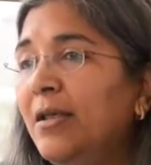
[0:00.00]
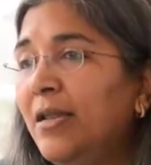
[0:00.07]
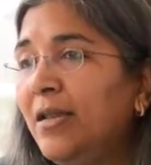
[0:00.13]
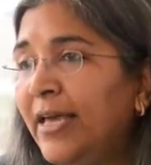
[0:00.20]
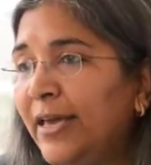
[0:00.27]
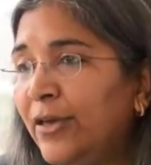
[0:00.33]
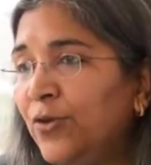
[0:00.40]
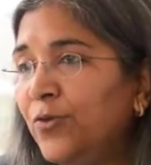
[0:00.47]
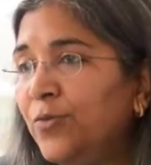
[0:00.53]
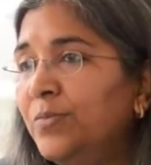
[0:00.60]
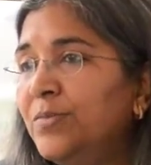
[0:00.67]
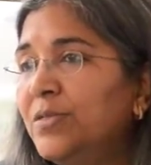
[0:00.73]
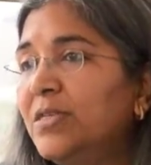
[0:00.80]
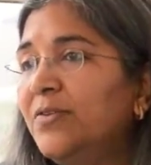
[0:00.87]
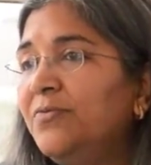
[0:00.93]

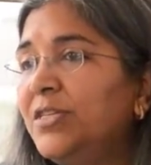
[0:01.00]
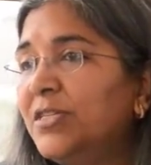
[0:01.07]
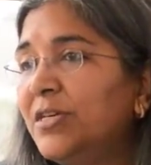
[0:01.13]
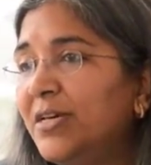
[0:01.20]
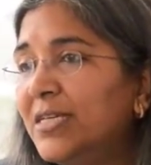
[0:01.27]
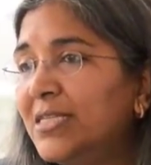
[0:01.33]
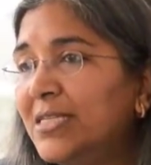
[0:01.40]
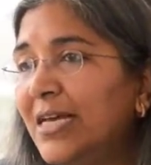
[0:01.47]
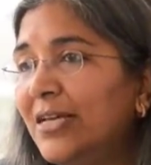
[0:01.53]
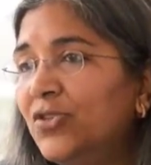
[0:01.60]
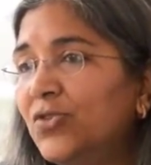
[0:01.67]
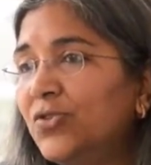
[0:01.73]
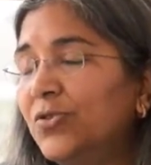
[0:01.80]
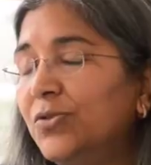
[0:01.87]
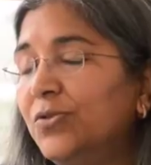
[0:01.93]
legumes, which are
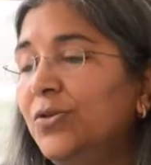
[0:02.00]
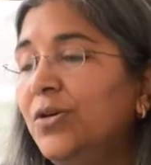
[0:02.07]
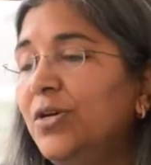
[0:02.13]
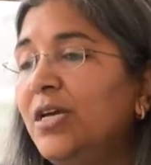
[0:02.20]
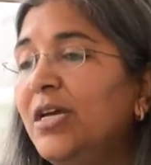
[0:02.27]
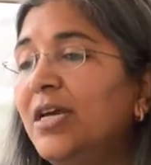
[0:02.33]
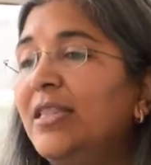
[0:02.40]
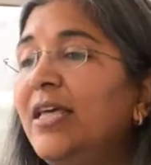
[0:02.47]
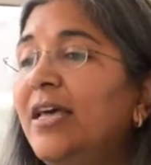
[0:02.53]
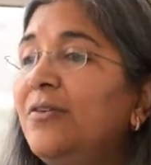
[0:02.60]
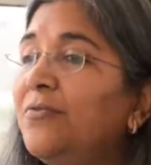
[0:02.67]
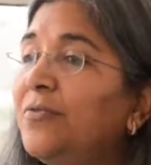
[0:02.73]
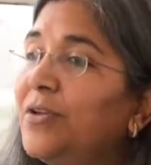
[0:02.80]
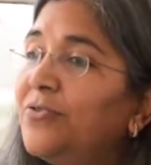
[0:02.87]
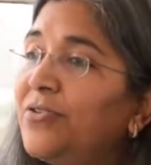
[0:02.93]
essential,
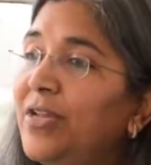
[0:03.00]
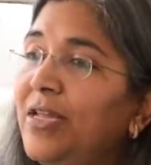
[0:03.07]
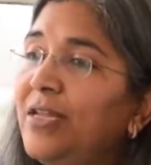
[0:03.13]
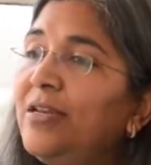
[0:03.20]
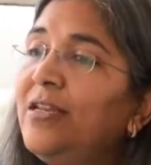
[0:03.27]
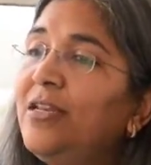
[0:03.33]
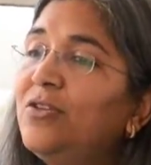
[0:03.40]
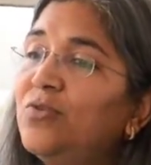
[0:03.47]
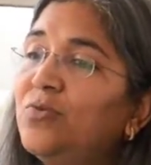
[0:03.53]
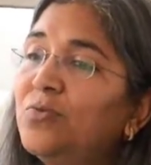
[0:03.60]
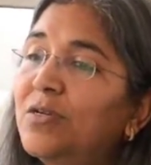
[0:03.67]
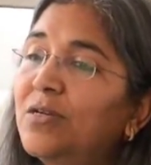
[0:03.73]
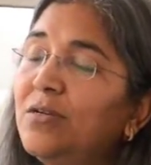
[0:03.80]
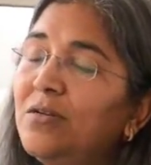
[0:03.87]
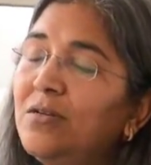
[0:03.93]
then we really need
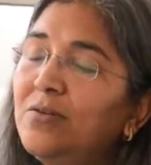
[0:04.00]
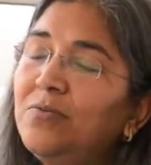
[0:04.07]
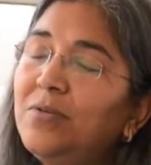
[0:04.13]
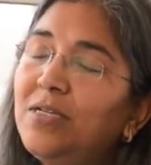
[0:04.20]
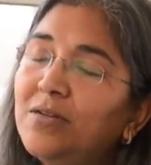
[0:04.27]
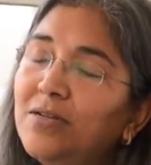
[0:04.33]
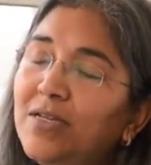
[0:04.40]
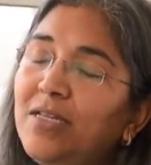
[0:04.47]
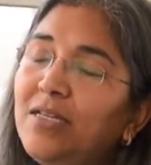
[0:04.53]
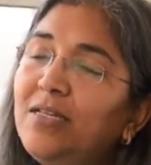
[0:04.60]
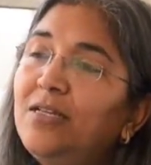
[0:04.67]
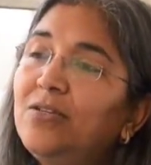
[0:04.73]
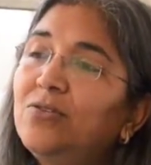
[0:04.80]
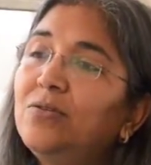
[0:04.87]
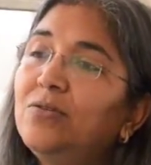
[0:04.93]

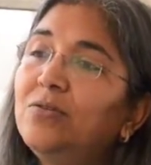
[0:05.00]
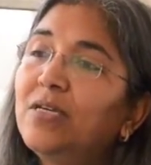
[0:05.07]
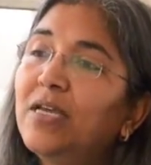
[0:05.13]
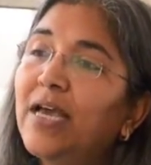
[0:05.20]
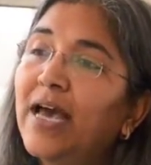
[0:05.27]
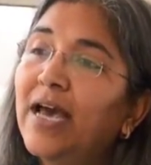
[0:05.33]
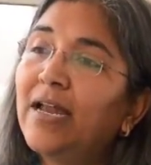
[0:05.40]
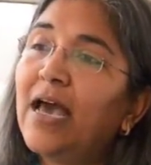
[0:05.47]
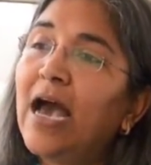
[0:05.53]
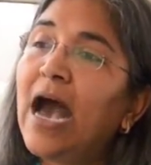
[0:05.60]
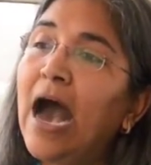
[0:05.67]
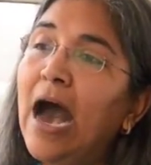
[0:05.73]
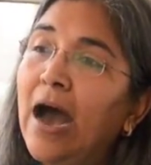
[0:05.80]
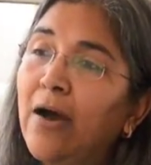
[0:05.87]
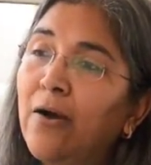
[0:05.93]
to look at
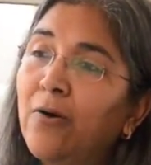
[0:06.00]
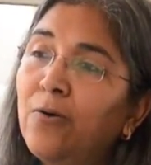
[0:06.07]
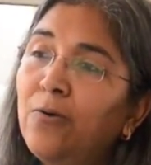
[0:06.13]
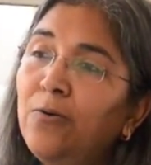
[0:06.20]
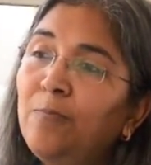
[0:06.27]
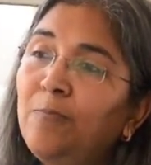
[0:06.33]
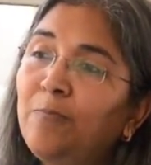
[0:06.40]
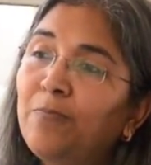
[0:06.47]
how